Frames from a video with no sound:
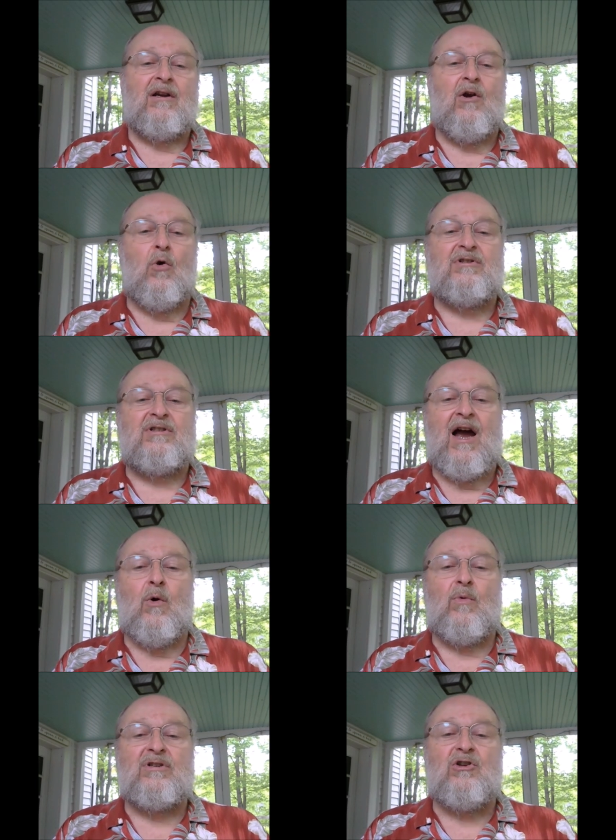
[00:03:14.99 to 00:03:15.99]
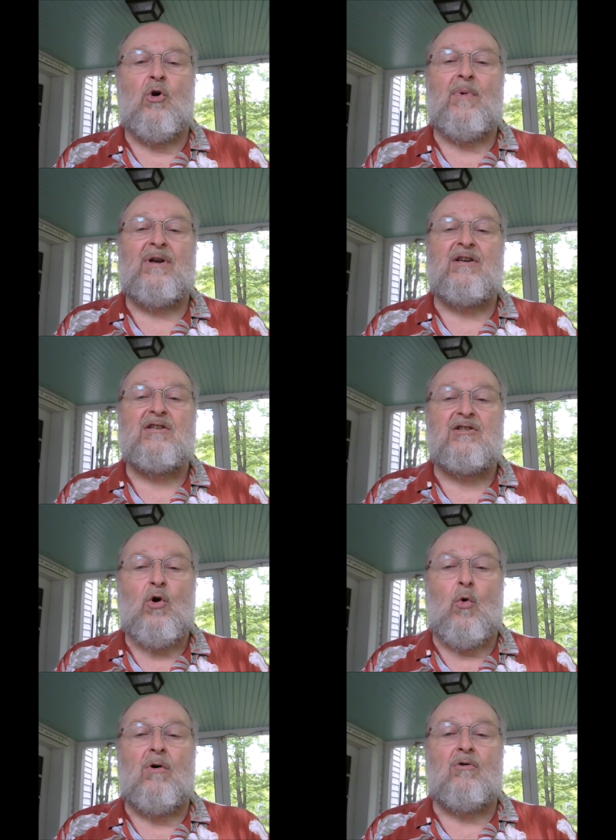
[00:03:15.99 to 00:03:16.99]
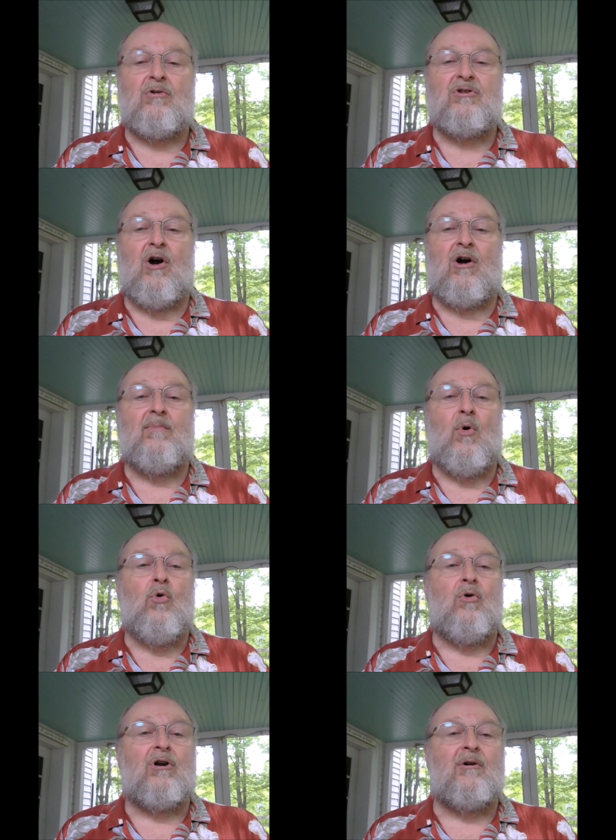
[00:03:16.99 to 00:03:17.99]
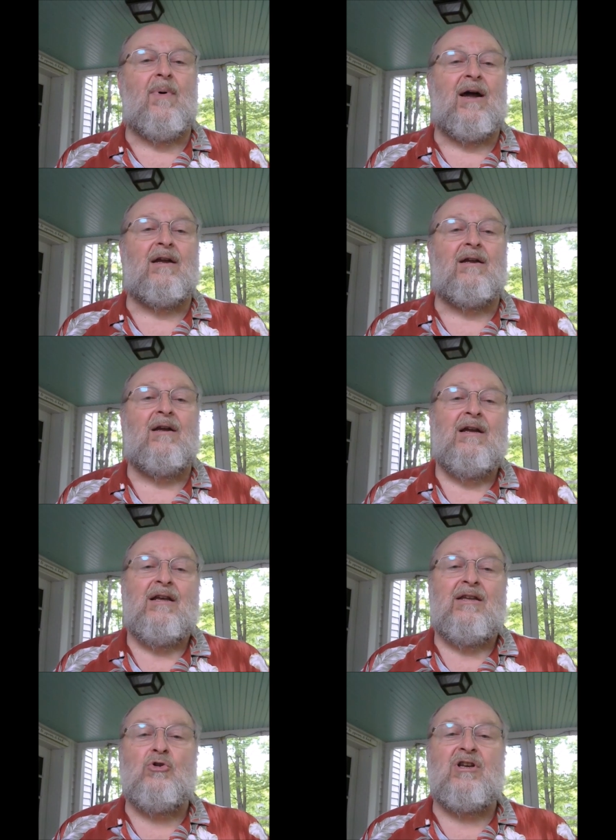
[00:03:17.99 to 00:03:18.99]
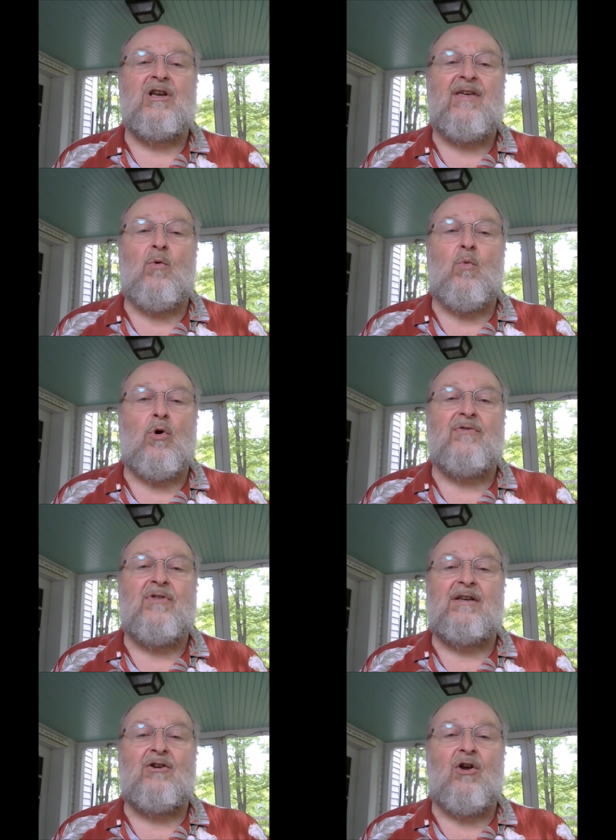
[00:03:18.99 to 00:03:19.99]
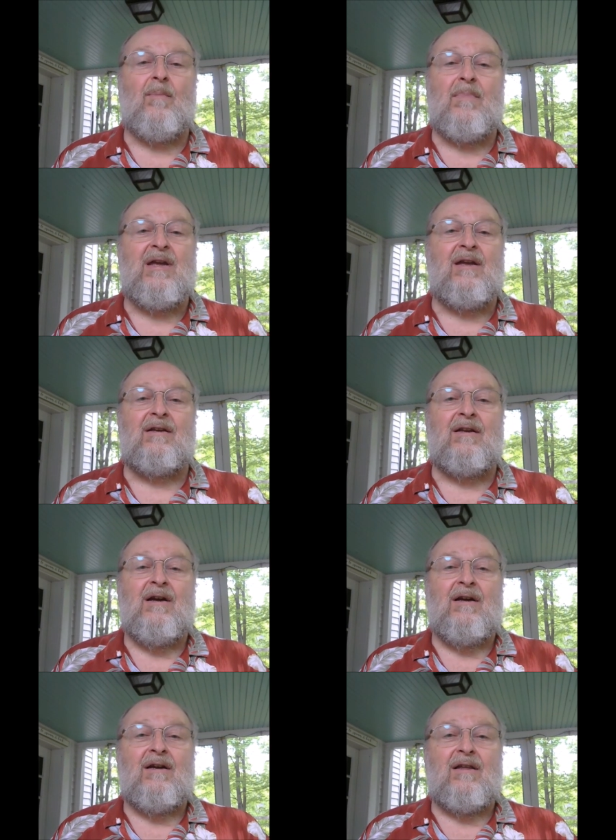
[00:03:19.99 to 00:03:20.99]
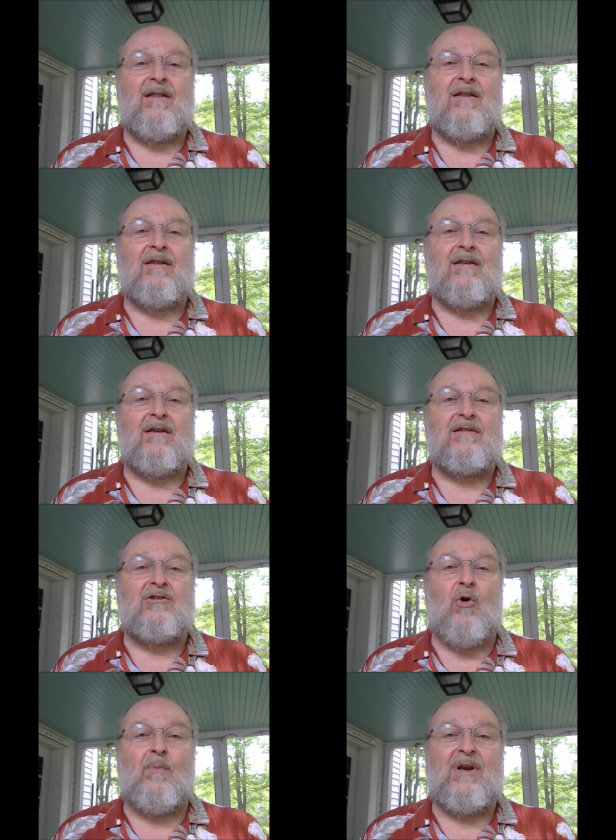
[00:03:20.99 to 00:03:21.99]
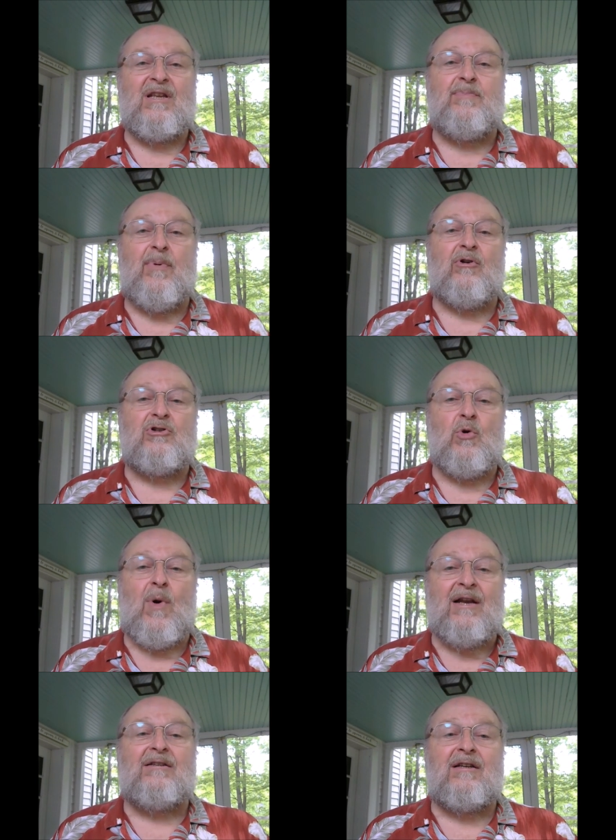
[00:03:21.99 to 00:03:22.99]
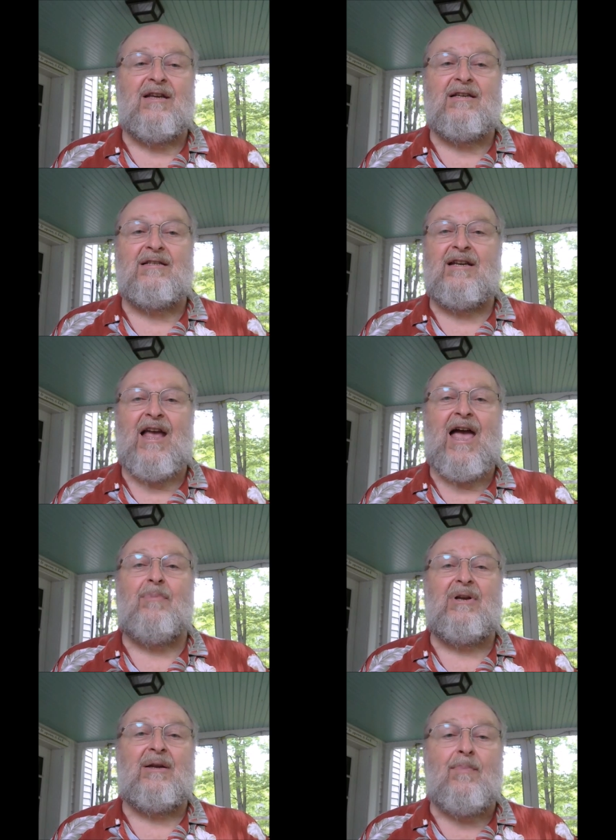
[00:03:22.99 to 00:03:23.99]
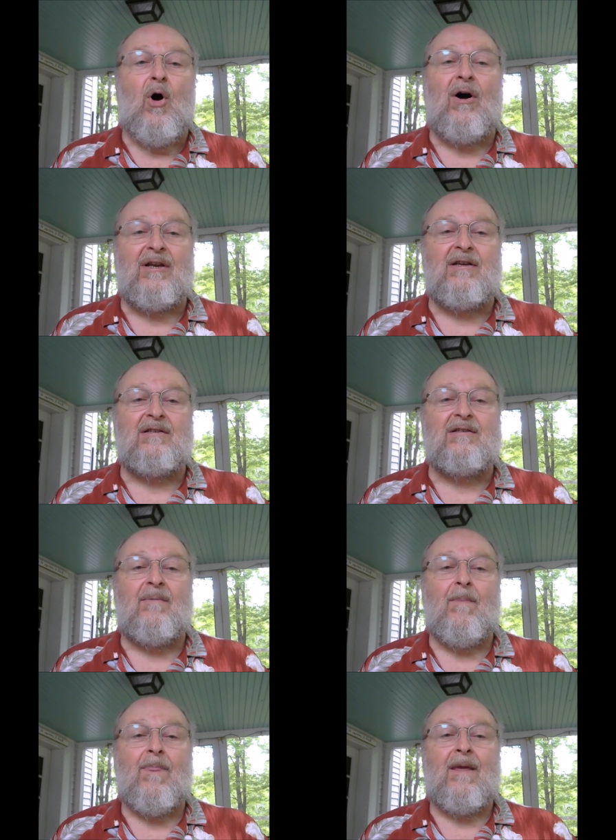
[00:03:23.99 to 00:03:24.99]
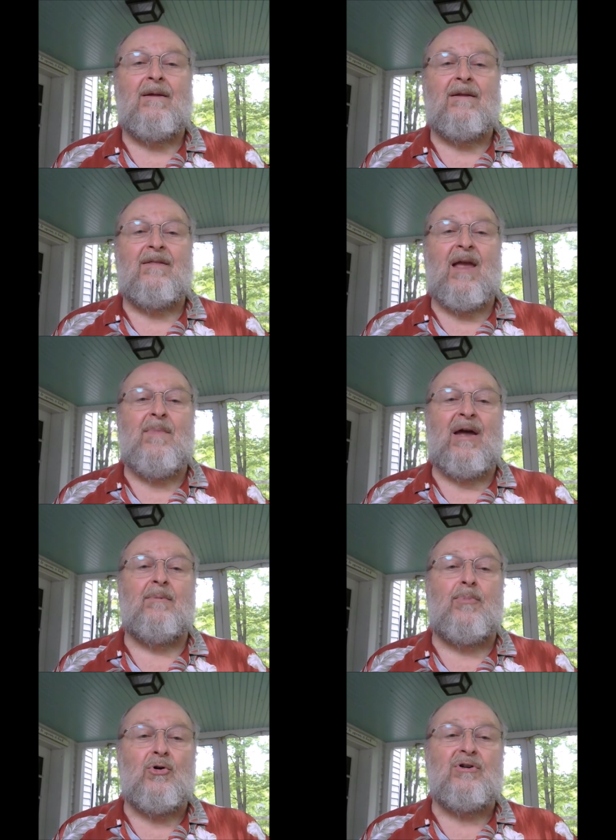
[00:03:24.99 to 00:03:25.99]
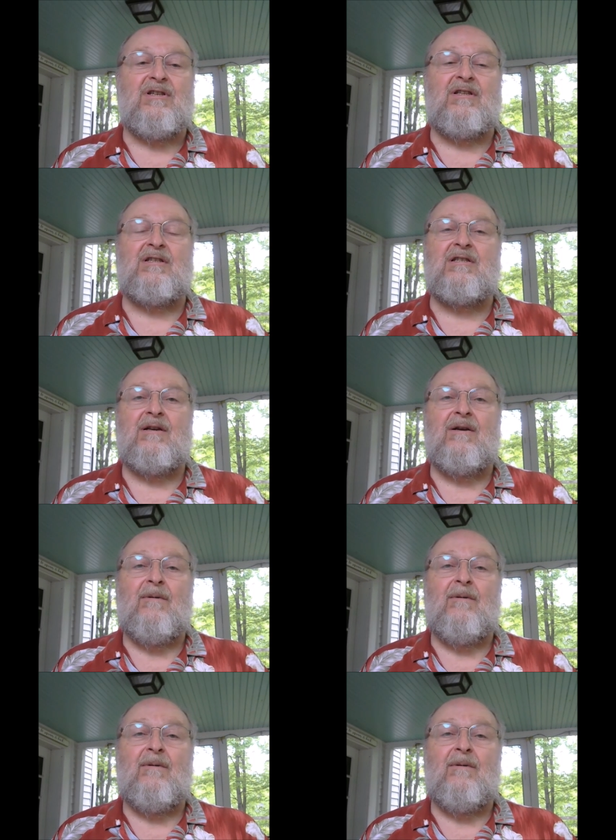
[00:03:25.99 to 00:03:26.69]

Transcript: goes down with so many souls on board. By using that word, they did not mean so many spiritual entities inhabiting bodies. They meant persons.